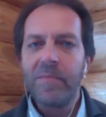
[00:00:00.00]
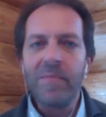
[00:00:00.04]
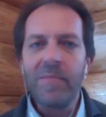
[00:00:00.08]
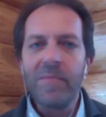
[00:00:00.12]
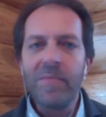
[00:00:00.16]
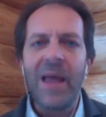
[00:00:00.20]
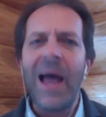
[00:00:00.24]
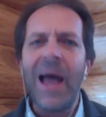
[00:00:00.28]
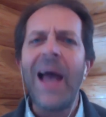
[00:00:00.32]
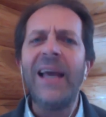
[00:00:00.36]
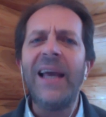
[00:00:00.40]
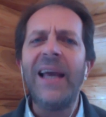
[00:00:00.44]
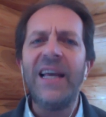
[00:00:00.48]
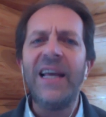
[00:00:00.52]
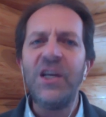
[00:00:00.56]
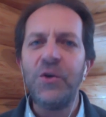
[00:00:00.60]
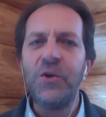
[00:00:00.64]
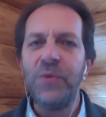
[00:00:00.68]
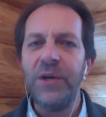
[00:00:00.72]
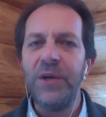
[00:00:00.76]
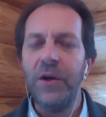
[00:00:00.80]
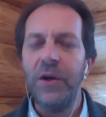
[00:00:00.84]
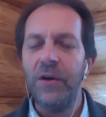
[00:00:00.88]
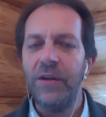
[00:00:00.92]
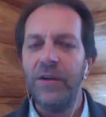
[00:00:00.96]
I get
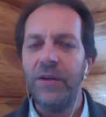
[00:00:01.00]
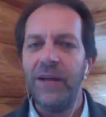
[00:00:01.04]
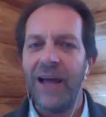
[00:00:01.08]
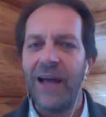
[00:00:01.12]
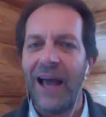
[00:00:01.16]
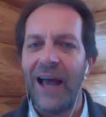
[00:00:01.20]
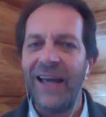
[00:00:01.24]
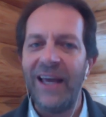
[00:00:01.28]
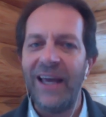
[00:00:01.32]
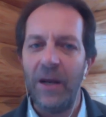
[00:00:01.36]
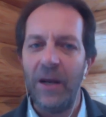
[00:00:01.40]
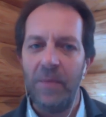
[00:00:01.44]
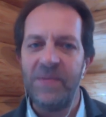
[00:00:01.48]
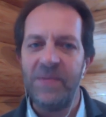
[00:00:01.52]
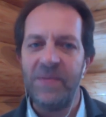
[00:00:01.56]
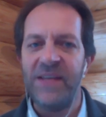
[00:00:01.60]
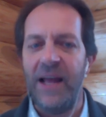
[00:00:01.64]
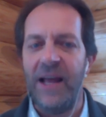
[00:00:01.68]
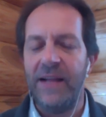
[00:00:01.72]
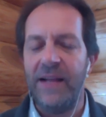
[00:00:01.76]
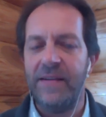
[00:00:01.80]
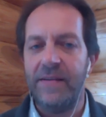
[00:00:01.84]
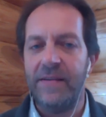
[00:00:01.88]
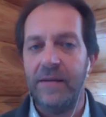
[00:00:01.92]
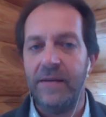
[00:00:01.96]
triggered, I get upset.
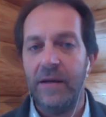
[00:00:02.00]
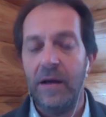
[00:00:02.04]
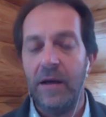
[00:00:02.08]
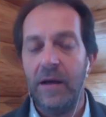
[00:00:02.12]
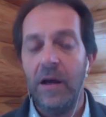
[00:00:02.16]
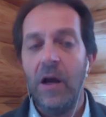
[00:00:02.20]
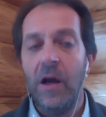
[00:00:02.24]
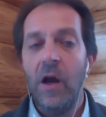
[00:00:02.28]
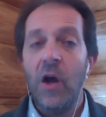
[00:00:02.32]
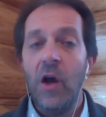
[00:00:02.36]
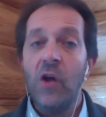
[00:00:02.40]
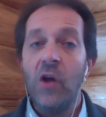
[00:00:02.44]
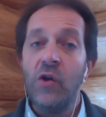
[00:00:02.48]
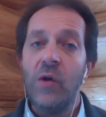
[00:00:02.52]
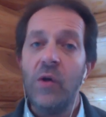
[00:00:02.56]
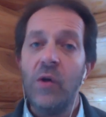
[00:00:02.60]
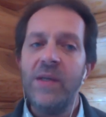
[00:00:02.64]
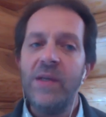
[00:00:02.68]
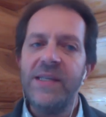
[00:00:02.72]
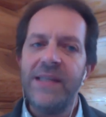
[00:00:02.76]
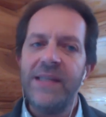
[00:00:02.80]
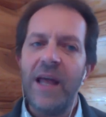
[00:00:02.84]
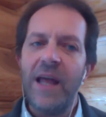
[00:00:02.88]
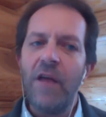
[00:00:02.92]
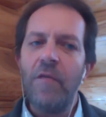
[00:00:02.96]
So
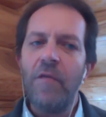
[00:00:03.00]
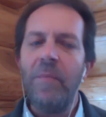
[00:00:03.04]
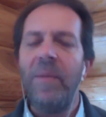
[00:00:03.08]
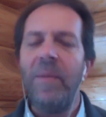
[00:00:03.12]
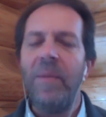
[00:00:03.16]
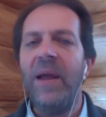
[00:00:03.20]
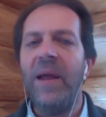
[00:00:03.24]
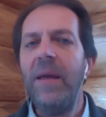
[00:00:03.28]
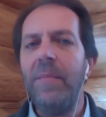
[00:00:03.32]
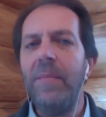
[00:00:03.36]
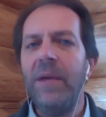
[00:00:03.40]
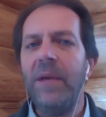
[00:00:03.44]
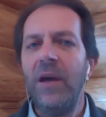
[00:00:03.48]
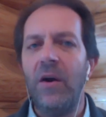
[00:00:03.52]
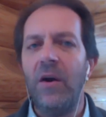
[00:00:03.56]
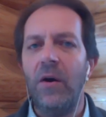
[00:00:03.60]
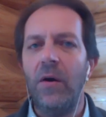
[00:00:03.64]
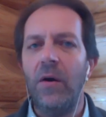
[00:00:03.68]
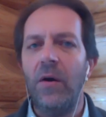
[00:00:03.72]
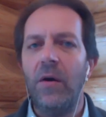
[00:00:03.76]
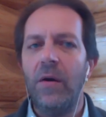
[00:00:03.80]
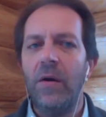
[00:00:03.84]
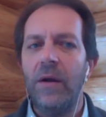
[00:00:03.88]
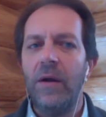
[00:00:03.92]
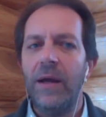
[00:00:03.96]
instead of blaming
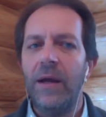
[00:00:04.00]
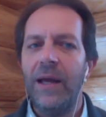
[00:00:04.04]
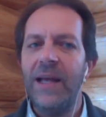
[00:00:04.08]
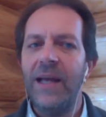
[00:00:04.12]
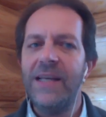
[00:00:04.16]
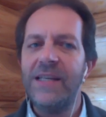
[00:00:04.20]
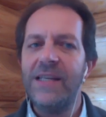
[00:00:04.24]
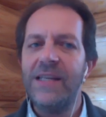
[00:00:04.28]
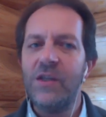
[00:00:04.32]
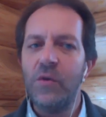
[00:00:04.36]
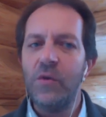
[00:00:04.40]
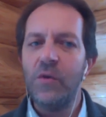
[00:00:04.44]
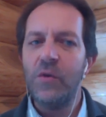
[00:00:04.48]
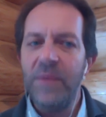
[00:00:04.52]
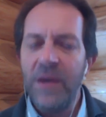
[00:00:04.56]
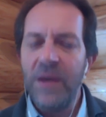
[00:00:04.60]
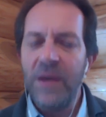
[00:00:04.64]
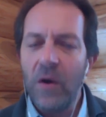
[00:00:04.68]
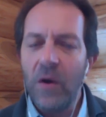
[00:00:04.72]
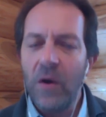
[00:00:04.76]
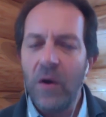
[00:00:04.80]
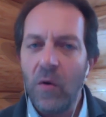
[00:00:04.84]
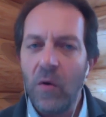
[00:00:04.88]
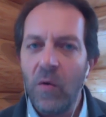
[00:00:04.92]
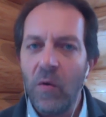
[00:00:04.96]
her, is to be
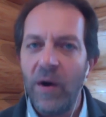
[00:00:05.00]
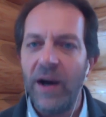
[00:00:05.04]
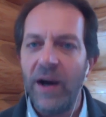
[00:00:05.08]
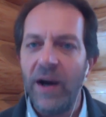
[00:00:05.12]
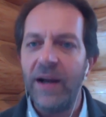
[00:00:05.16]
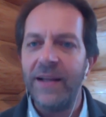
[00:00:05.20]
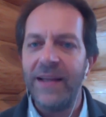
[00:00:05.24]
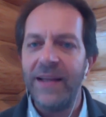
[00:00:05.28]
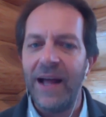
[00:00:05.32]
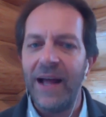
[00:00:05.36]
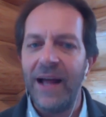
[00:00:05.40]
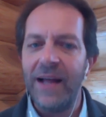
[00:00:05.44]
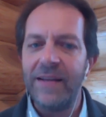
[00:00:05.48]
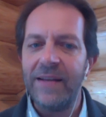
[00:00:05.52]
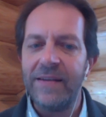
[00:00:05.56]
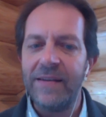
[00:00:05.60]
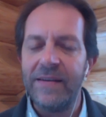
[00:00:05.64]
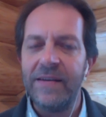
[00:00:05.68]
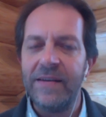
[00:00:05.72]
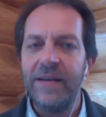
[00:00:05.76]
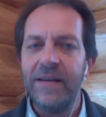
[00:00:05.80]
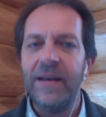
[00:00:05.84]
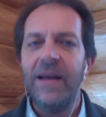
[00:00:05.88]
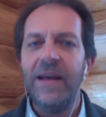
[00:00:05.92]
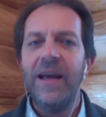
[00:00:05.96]
aware that
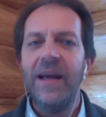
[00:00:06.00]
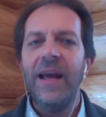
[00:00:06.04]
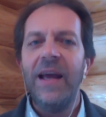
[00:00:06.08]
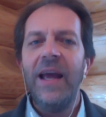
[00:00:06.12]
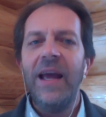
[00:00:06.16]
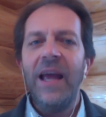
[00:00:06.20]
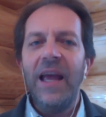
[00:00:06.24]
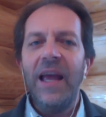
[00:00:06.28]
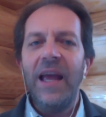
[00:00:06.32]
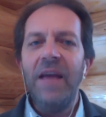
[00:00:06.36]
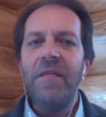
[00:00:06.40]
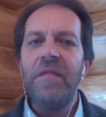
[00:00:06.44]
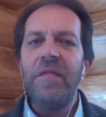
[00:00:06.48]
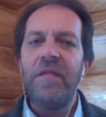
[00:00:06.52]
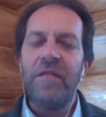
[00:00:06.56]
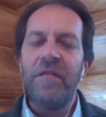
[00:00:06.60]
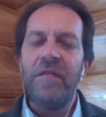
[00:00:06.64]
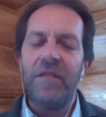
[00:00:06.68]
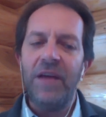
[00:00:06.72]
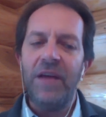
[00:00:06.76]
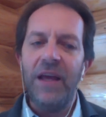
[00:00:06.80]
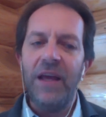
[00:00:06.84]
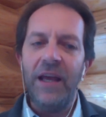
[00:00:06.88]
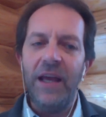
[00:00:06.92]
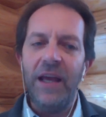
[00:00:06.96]
if
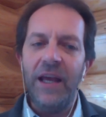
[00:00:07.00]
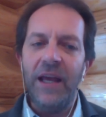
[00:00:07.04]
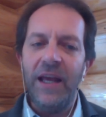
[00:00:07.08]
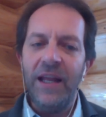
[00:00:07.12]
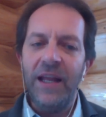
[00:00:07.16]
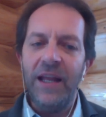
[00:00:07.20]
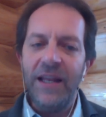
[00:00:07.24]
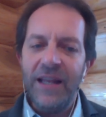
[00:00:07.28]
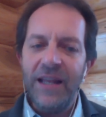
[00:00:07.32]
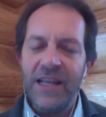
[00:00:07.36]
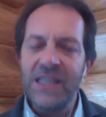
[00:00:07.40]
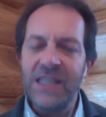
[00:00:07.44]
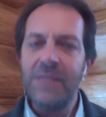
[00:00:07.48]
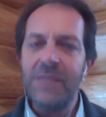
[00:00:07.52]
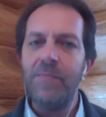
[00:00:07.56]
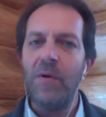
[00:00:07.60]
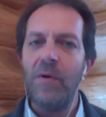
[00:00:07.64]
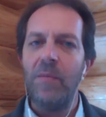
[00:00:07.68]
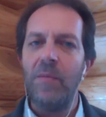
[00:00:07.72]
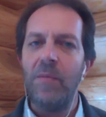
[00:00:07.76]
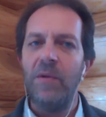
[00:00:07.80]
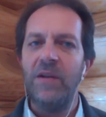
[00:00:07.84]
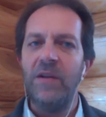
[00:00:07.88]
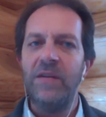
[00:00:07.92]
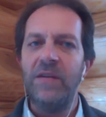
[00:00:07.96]
in this
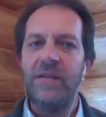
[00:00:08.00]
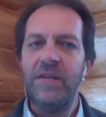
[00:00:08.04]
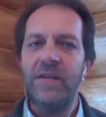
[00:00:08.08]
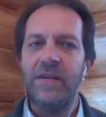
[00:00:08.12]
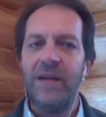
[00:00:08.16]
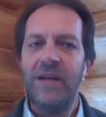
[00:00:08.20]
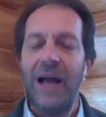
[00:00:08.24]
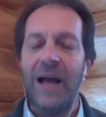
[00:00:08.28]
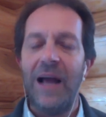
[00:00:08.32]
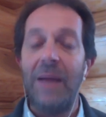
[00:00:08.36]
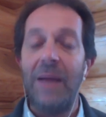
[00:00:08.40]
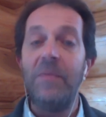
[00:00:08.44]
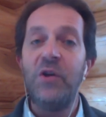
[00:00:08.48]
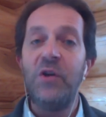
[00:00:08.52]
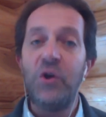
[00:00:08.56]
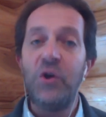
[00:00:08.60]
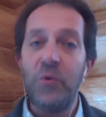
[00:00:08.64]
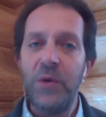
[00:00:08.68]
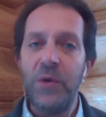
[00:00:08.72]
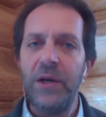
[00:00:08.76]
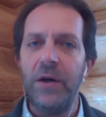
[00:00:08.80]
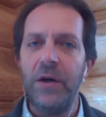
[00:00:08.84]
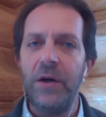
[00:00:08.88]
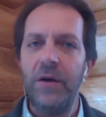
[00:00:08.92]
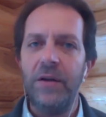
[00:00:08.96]
moment I'm
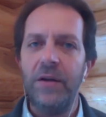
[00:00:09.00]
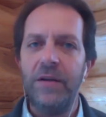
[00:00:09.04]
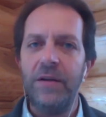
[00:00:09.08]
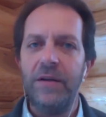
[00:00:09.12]
triggered,